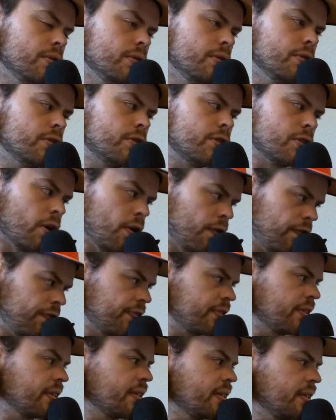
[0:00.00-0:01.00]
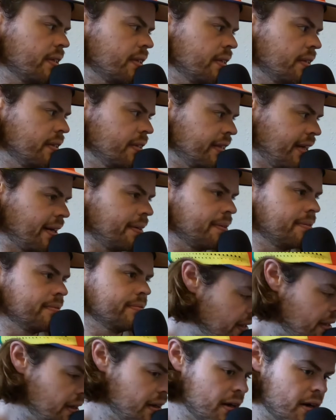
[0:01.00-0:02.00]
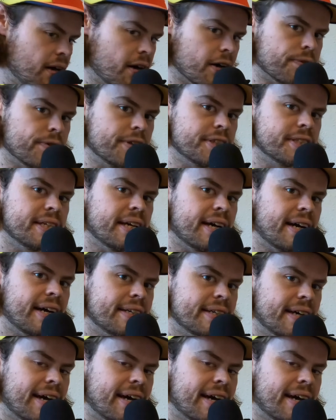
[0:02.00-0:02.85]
soft. Yeah. I originally had